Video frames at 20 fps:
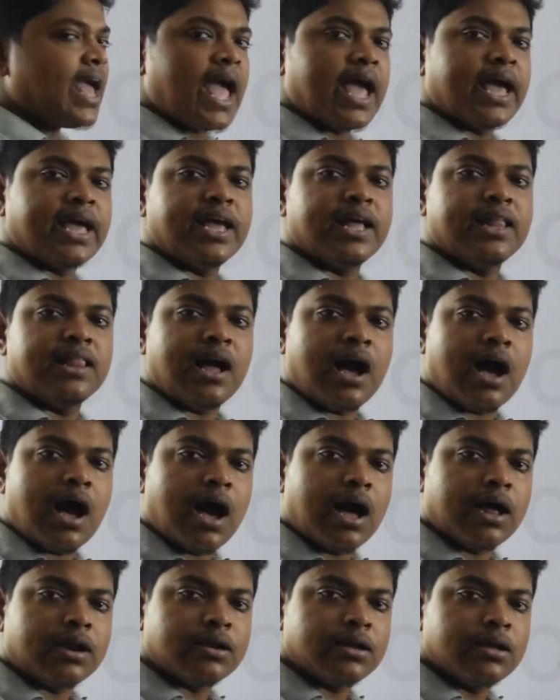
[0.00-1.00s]
angle
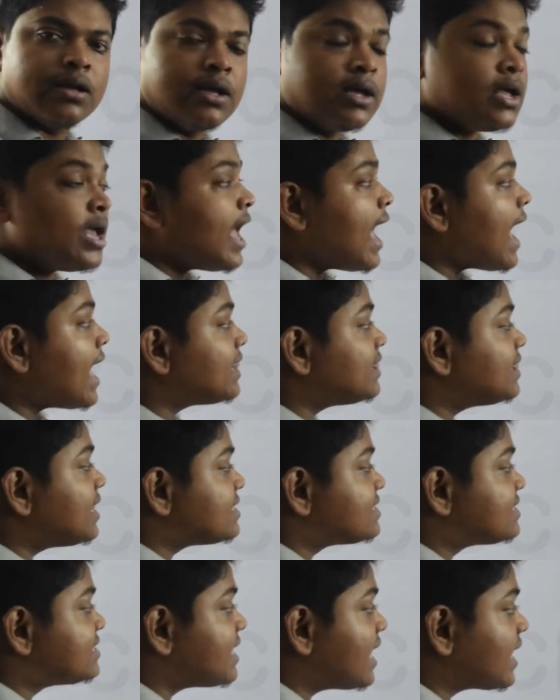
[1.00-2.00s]
R. And the
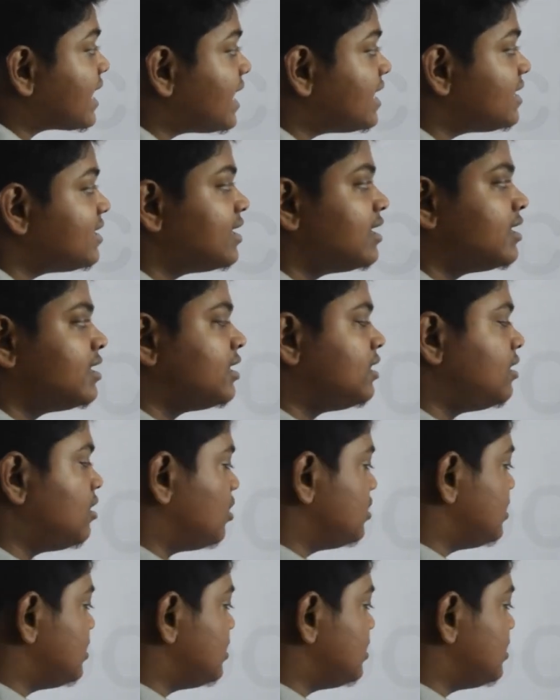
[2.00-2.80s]
second law,